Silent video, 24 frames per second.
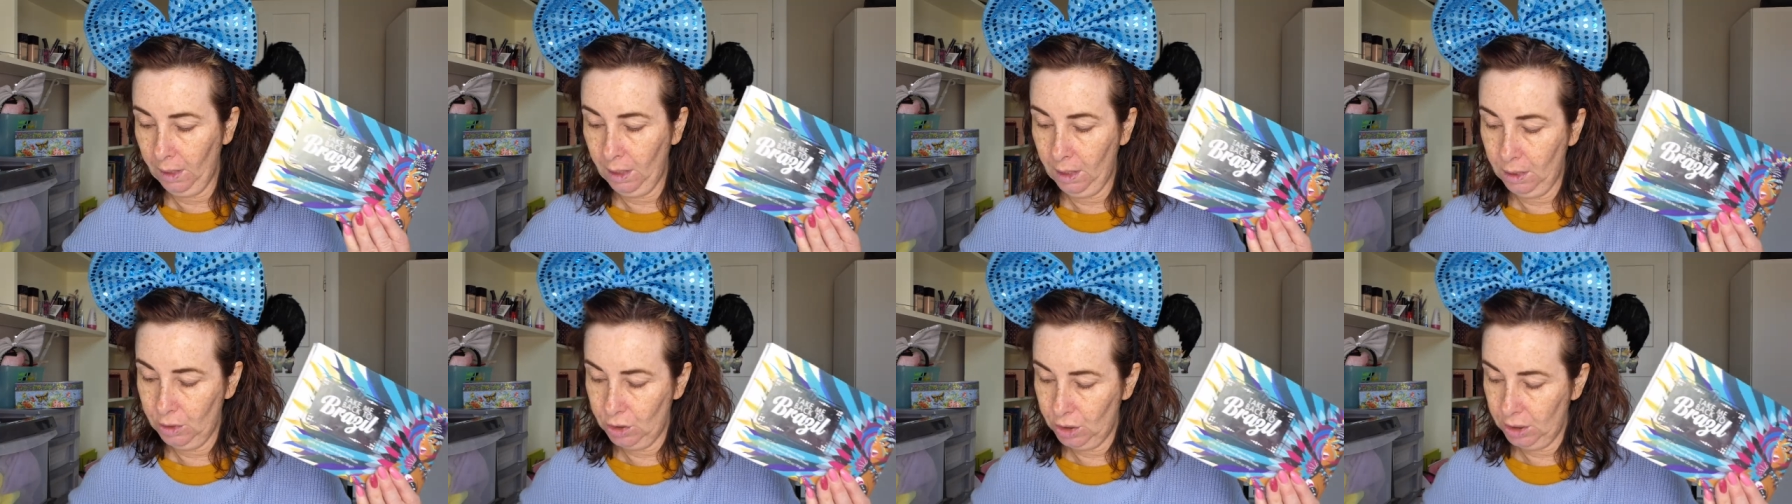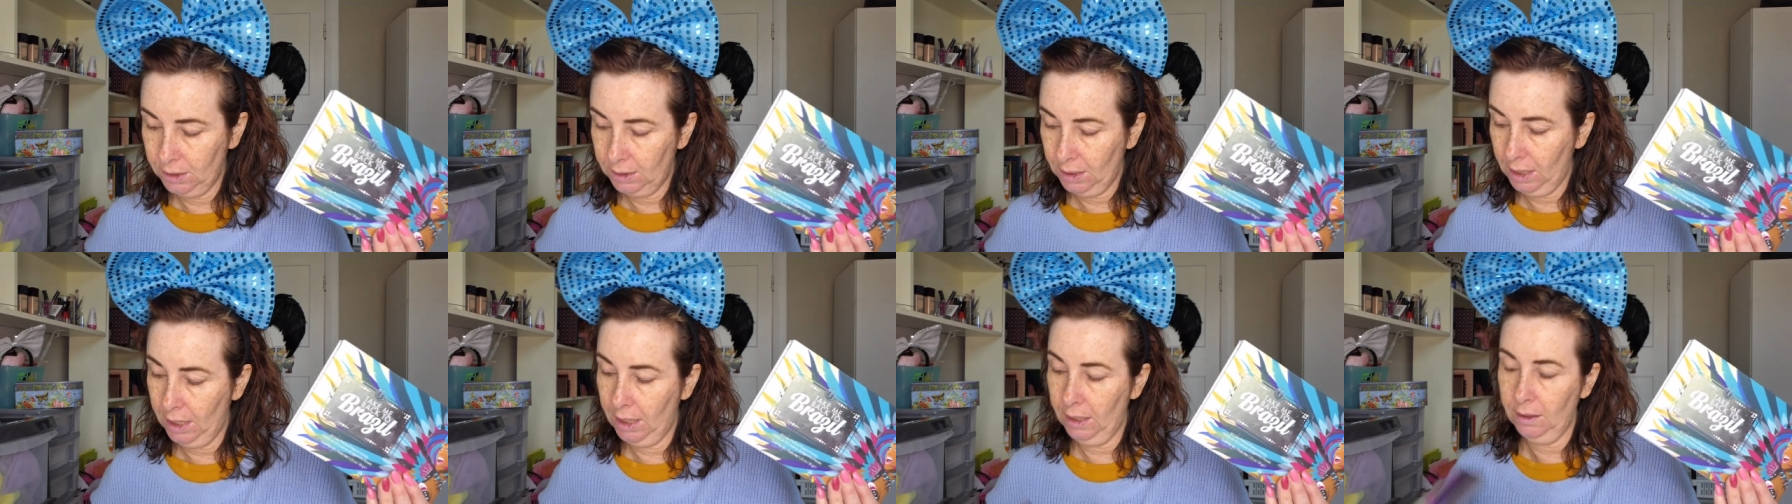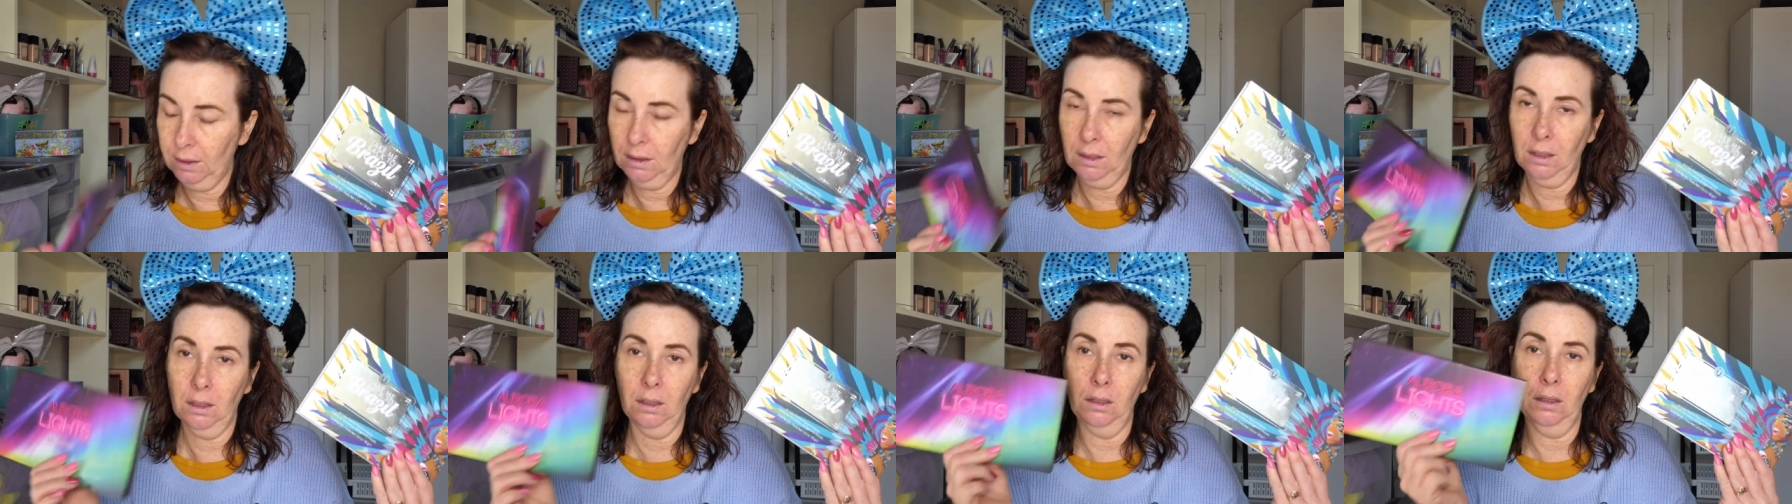and she had
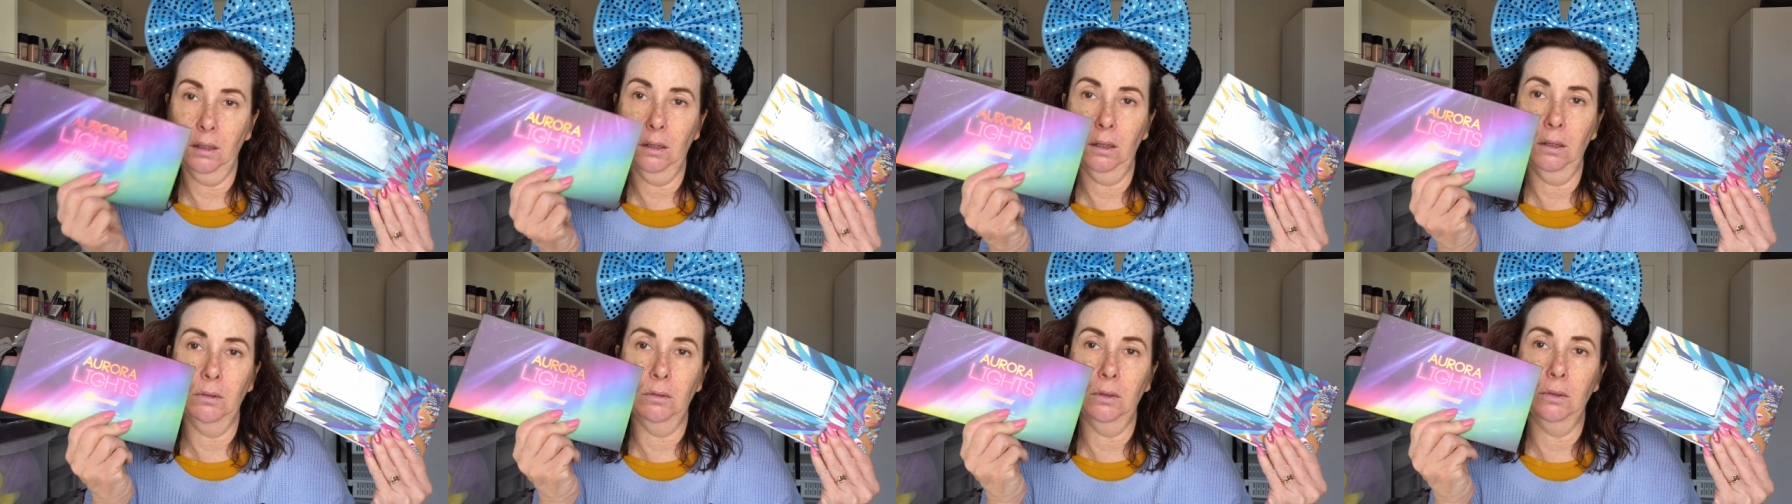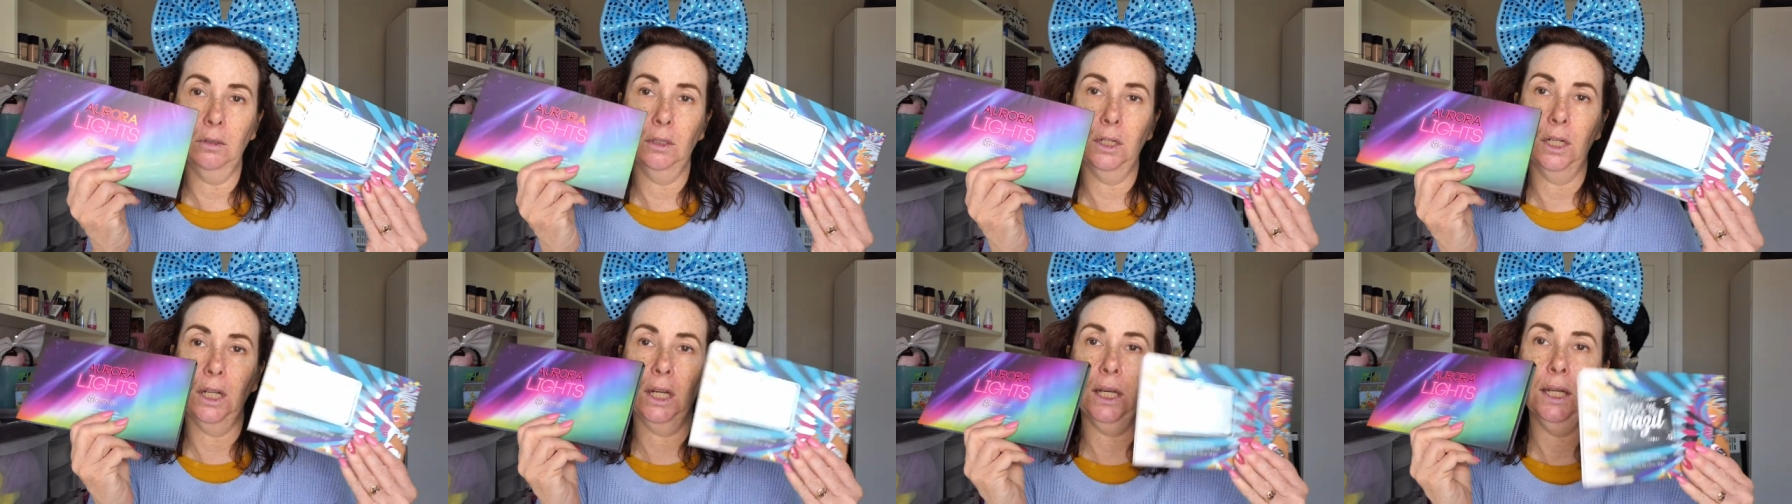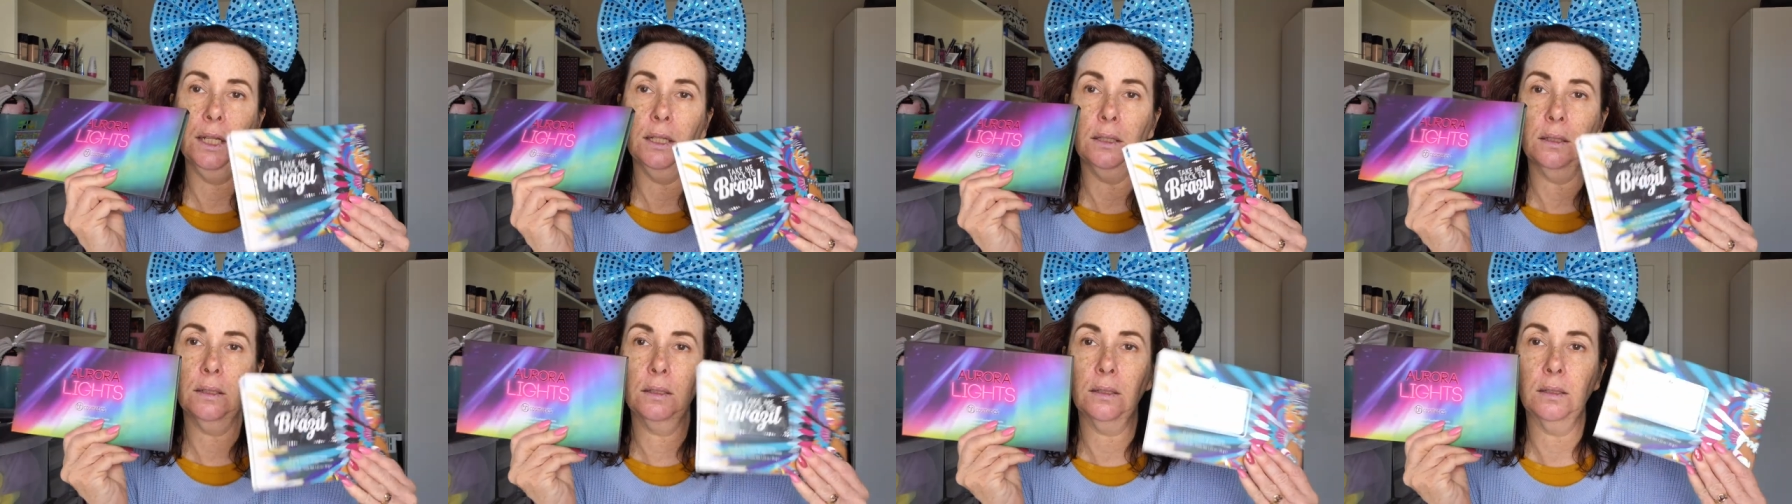the Aurora
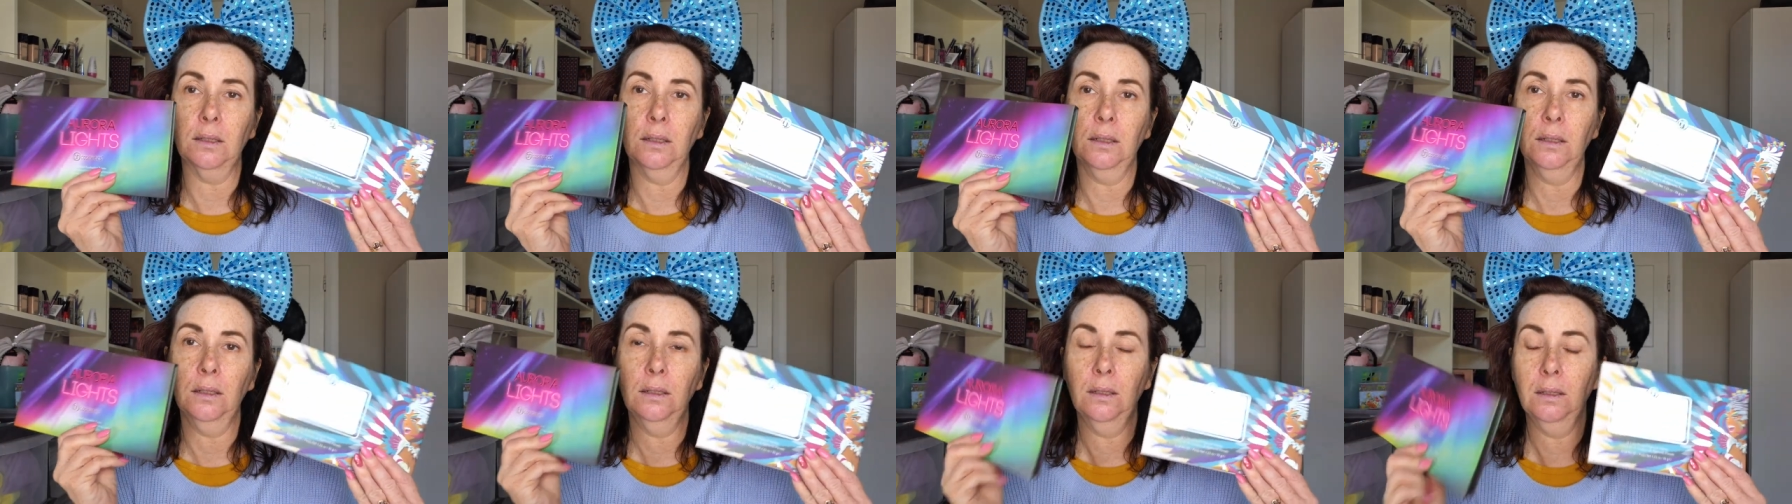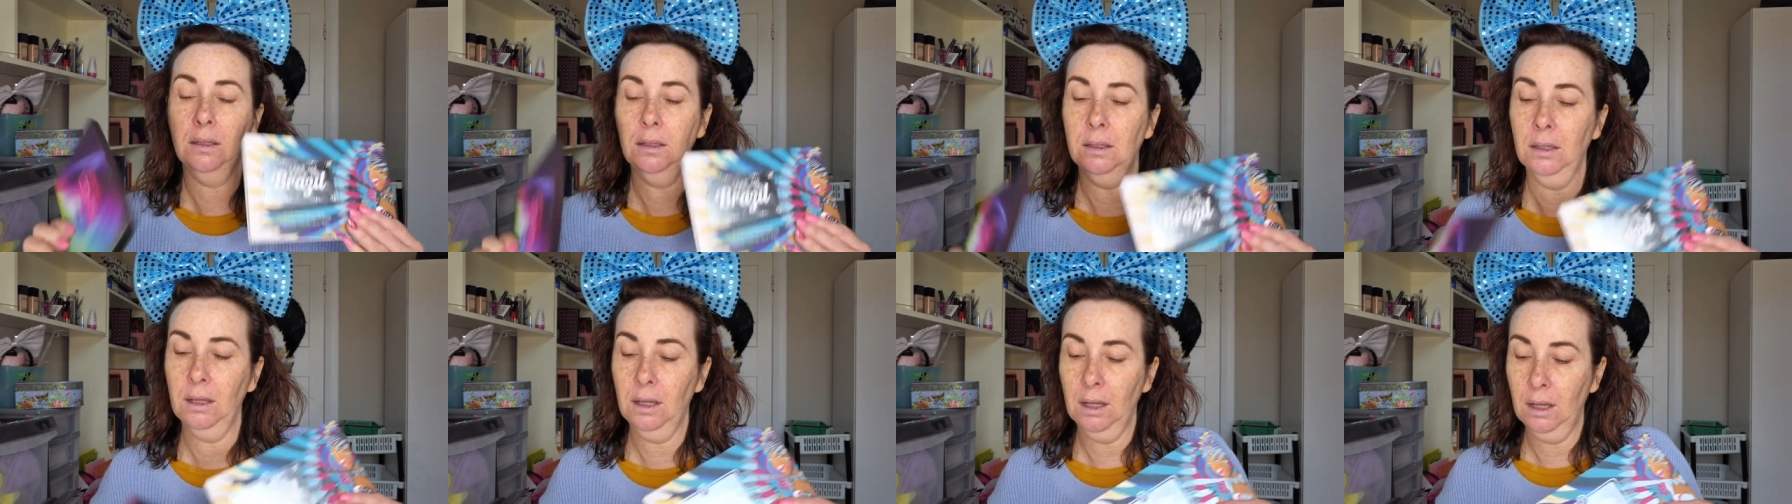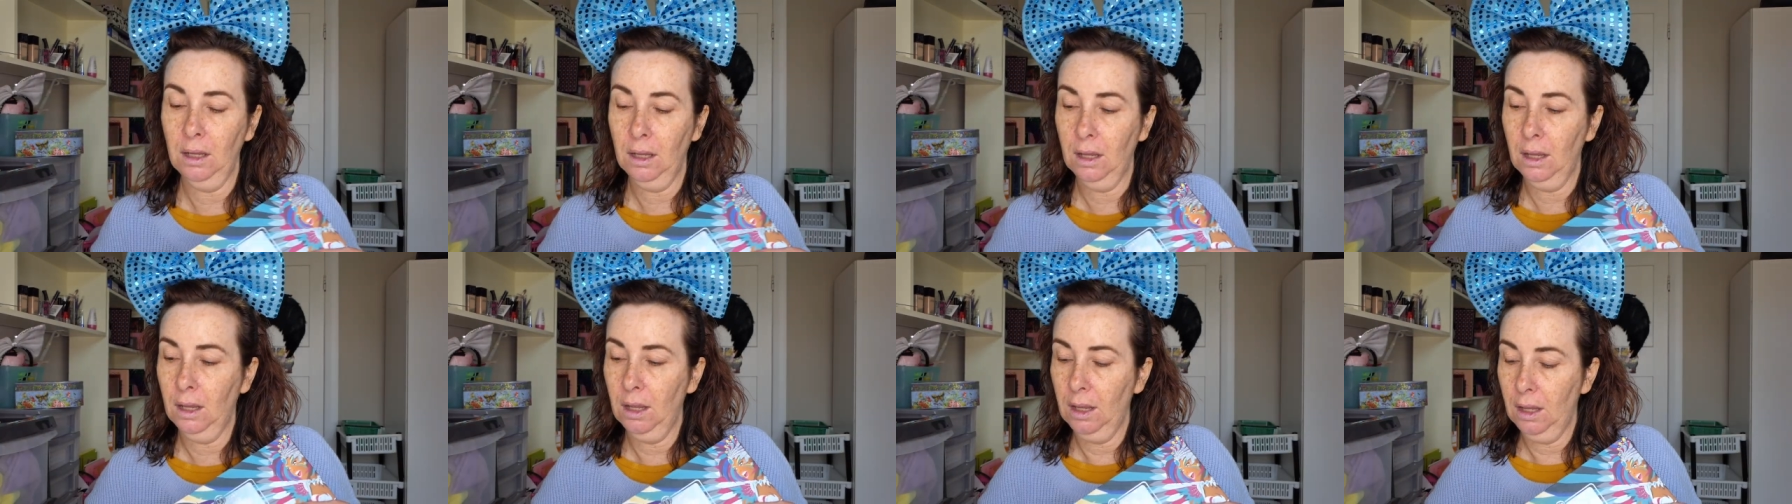Lights
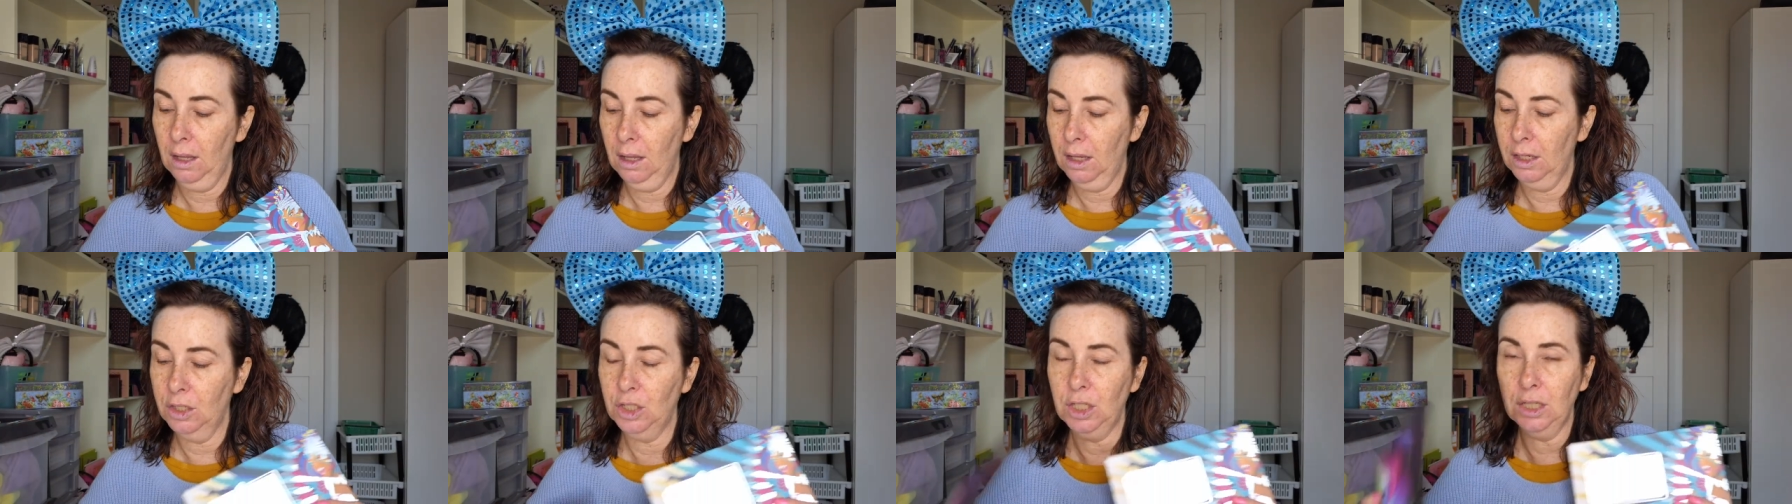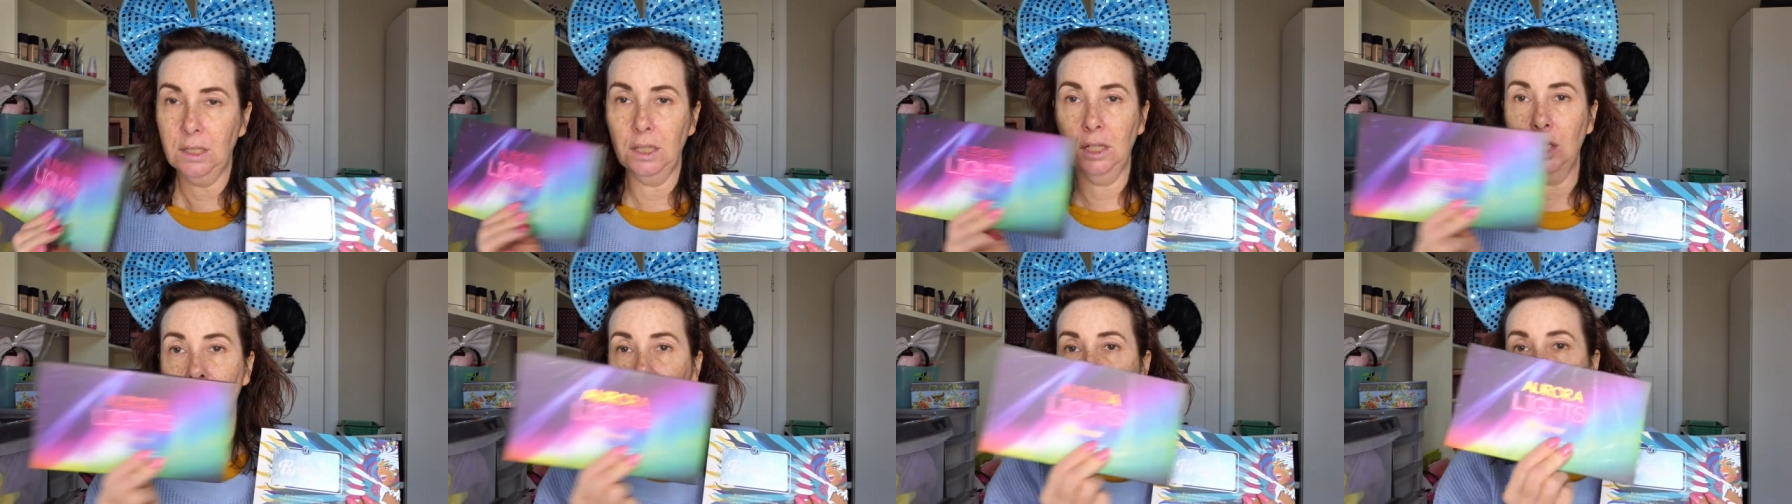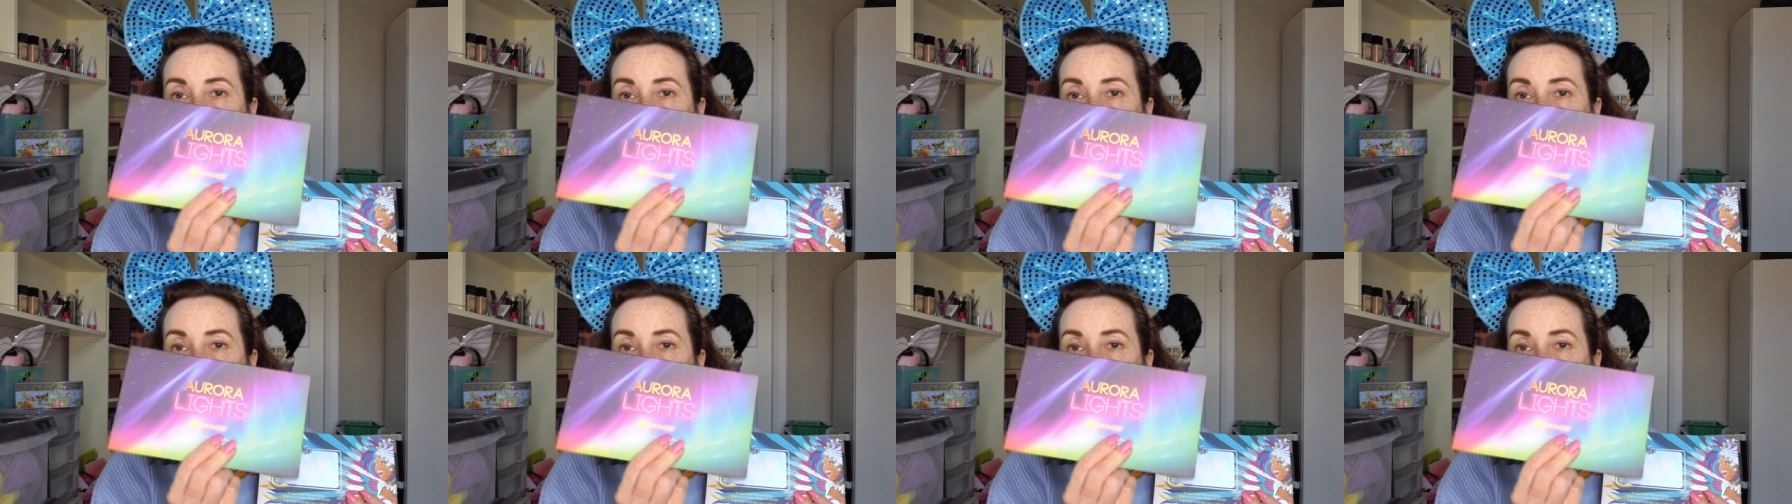and she'd said she